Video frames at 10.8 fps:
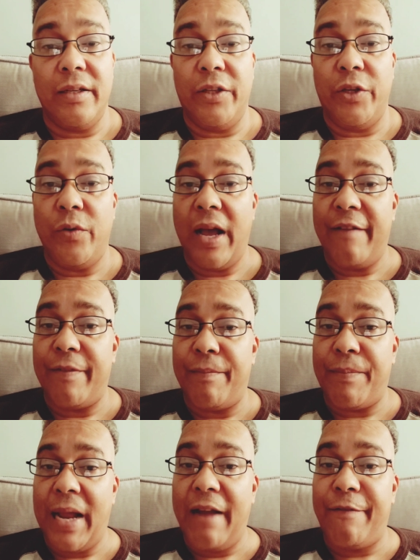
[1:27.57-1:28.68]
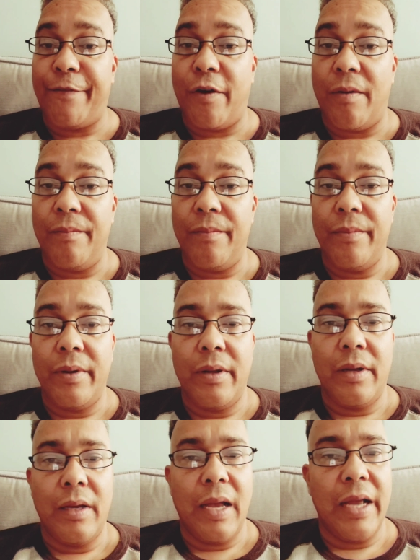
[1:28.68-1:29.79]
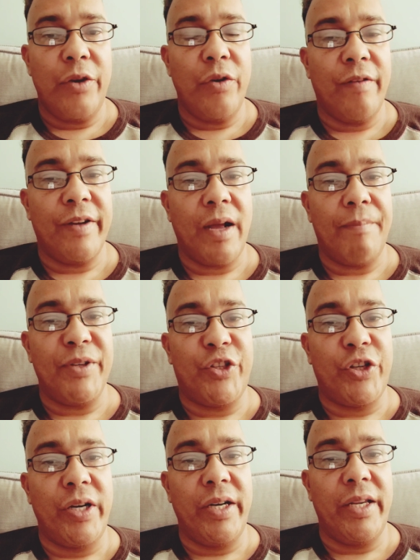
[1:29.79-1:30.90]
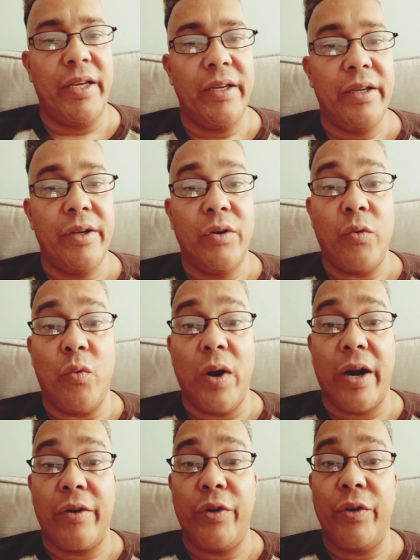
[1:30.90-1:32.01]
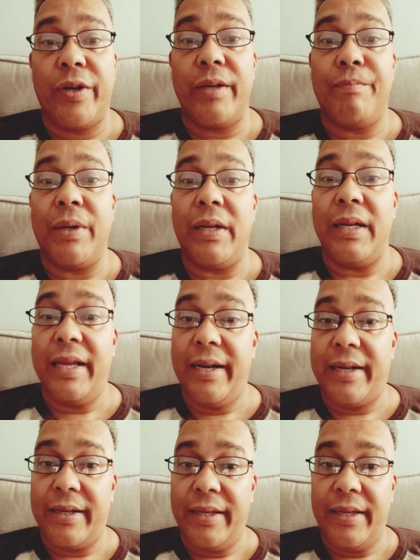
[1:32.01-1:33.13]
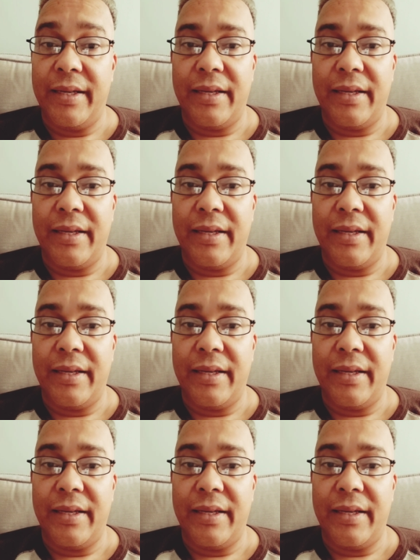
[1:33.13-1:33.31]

You have a platform and you have an opportunity where you can politically